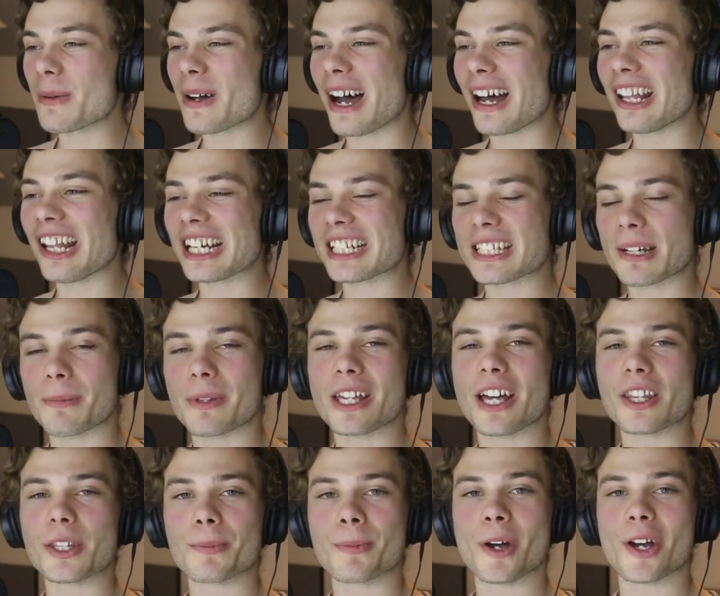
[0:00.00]
but unlike some of the
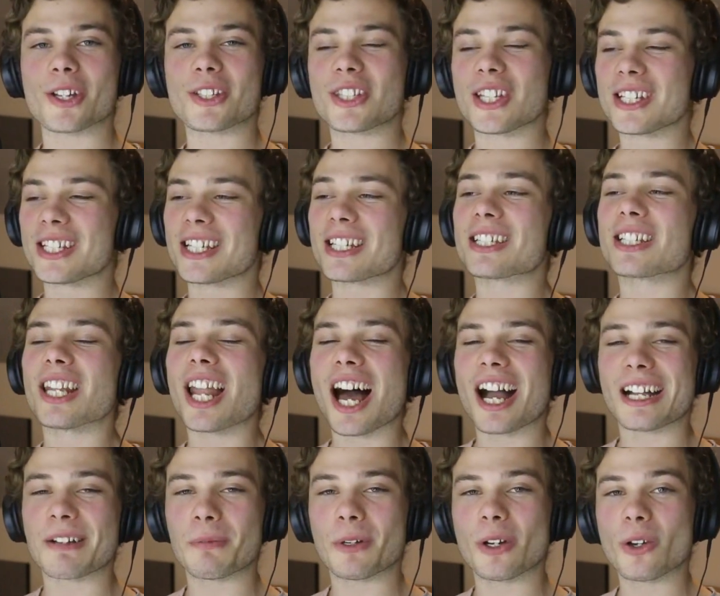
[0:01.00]
other posts, this is
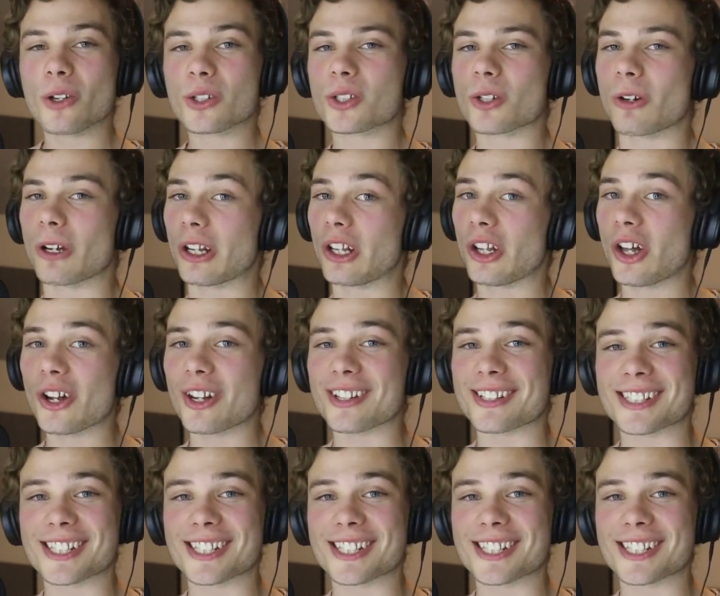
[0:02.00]
luck, but also a lot of